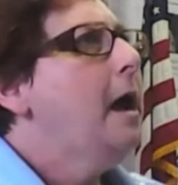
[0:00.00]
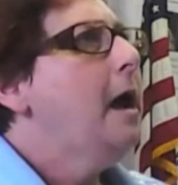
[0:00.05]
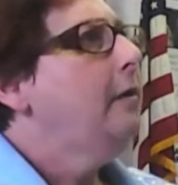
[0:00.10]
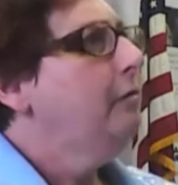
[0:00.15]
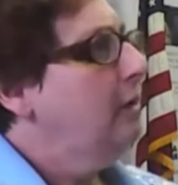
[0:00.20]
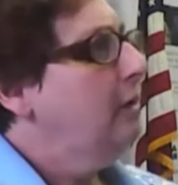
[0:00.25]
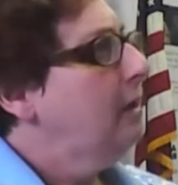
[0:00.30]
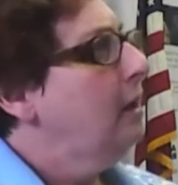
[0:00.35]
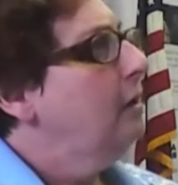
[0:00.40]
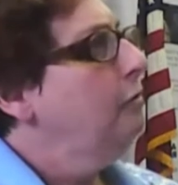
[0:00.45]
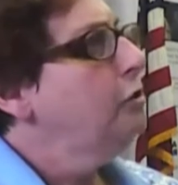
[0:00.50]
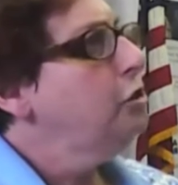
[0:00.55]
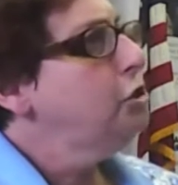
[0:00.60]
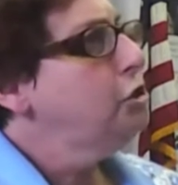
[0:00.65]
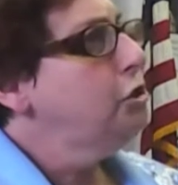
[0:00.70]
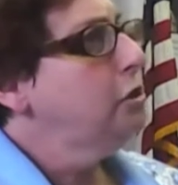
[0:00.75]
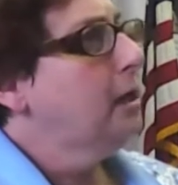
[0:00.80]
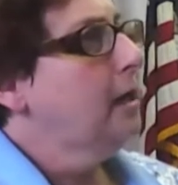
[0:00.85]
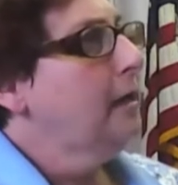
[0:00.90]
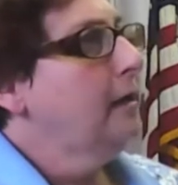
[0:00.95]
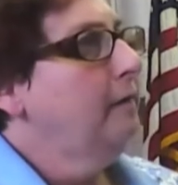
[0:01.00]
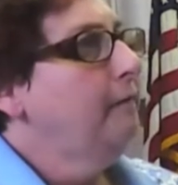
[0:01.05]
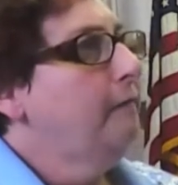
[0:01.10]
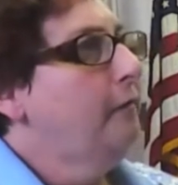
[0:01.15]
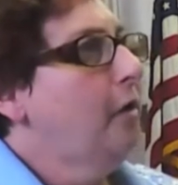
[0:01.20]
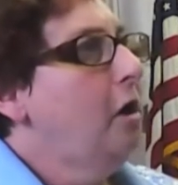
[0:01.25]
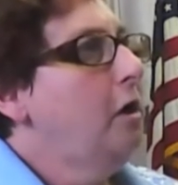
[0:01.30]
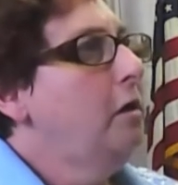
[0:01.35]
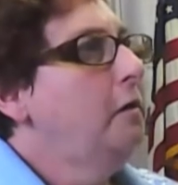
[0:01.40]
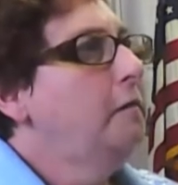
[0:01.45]
I think others should get
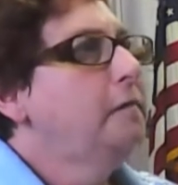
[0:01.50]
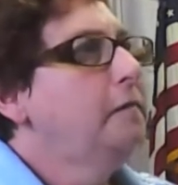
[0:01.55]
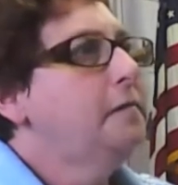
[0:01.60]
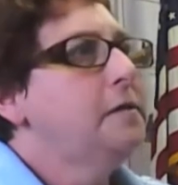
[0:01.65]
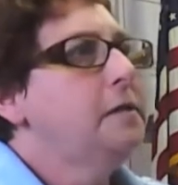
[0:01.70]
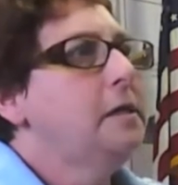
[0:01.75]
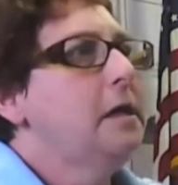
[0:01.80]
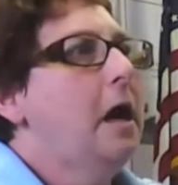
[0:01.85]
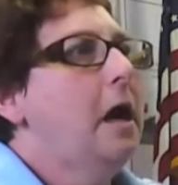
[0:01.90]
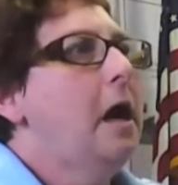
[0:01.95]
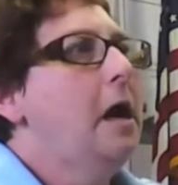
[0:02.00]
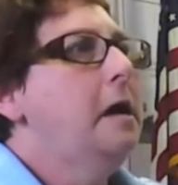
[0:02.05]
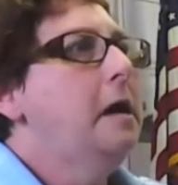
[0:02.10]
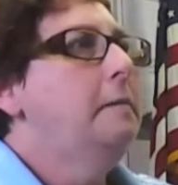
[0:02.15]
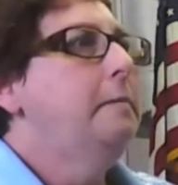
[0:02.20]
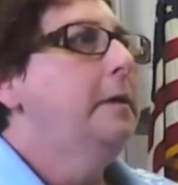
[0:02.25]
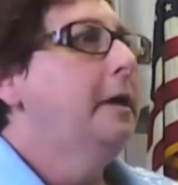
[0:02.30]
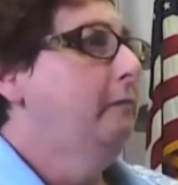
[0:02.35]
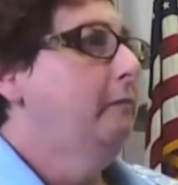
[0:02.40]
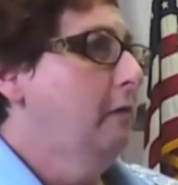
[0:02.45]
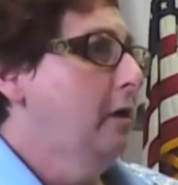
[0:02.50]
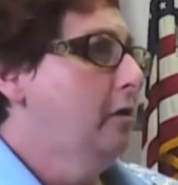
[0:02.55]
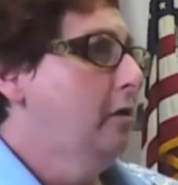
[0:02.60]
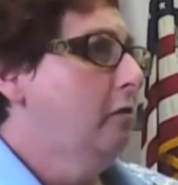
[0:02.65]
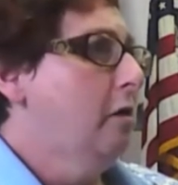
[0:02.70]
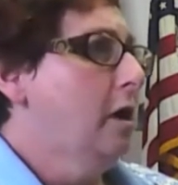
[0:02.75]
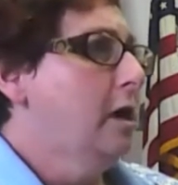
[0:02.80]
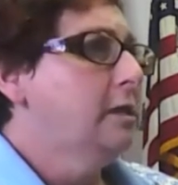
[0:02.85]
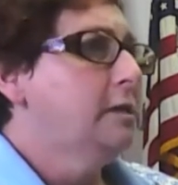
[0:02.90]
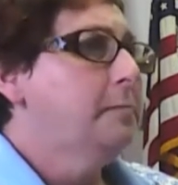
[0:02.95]
involved in Red
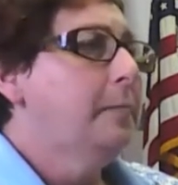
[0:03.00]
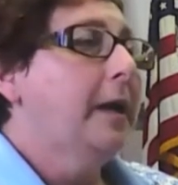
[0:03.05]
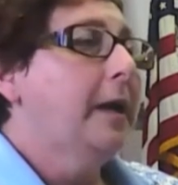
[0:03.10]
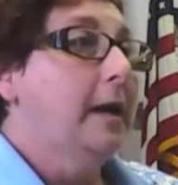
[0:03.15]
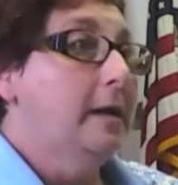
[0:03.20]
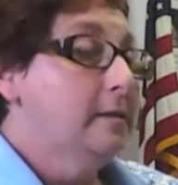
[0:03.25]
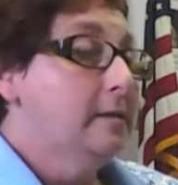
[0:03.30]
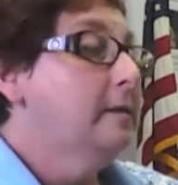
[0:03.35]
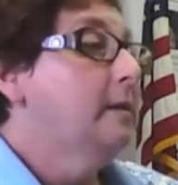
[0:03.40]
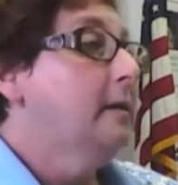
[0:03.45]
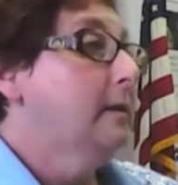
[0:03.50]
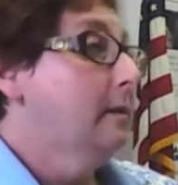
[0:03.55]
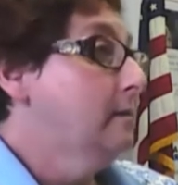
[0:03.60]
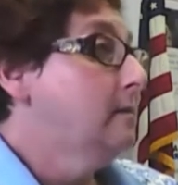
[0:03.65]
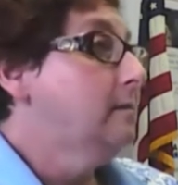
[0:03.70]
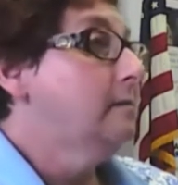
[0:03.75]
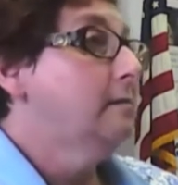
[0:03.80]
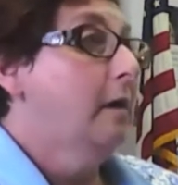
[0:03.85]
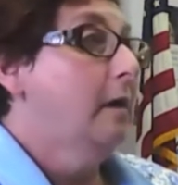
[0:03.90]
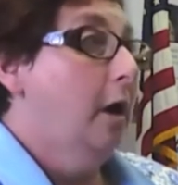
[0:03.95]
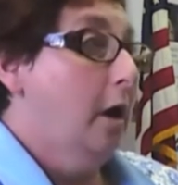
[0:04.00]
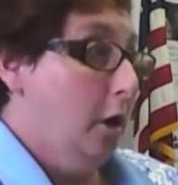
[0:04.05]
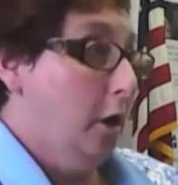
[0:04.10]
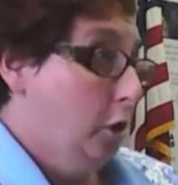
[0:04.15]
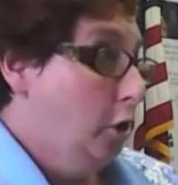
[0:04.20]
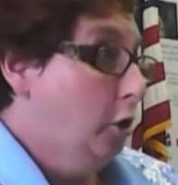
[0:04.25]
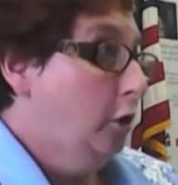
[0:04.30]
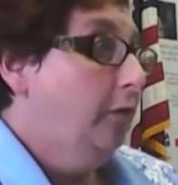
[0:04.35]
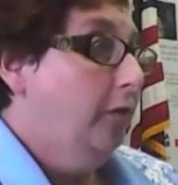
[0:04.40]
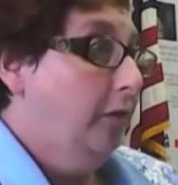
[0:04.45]
Cross because it is a
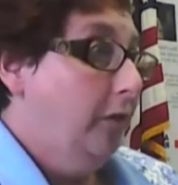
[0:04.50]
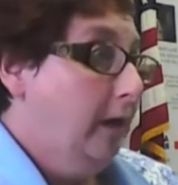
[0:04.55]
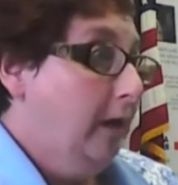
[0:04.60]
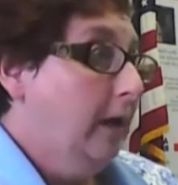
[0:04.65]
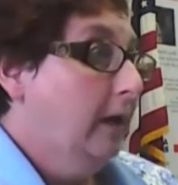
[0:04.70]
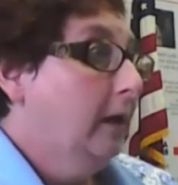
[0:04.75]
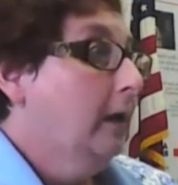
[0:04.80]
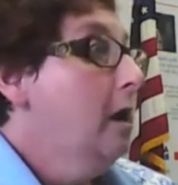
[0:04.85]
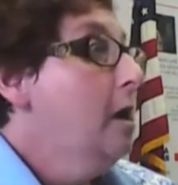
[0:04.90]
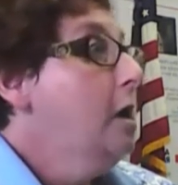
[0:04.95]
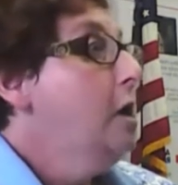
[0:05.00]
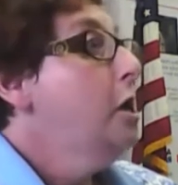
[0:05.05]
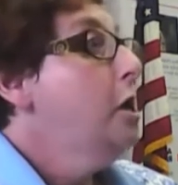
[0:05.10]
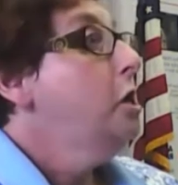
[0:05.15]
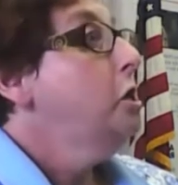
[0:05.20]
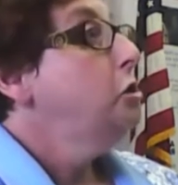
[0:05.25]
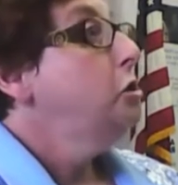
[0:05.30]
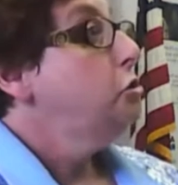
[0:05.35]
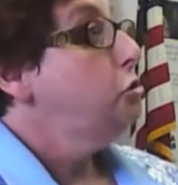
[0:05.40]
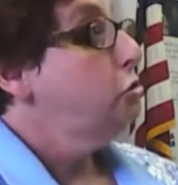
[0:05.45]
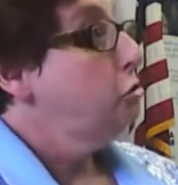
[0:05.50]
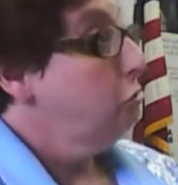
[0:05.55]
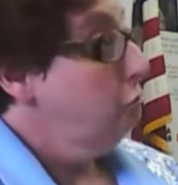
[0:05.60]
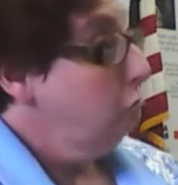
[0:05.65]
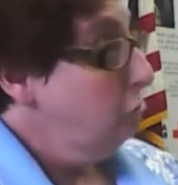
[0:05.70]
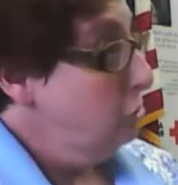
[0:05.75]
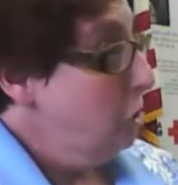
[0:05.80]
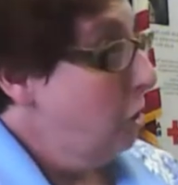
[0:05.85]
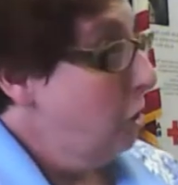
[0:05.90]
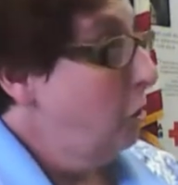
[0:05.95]
good thing
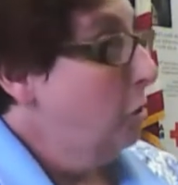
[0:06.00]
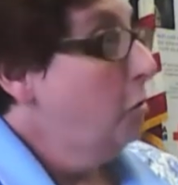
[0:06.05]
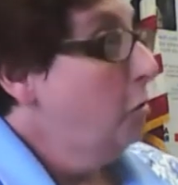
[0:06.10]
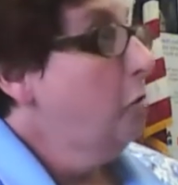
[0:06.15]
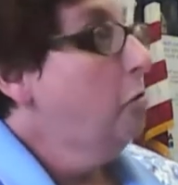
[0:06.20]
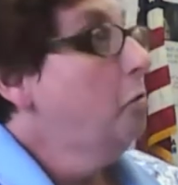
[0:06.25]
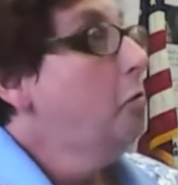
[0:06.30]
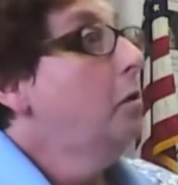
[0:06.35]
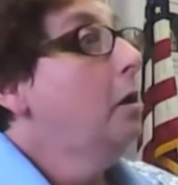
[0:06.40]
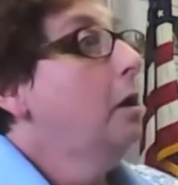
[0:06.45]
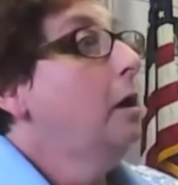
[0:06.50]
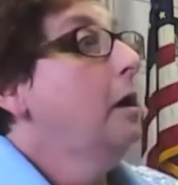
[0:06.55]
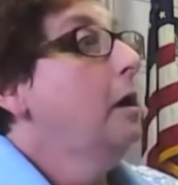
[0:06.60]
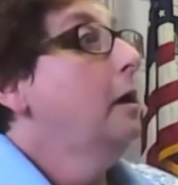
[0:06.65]
to know,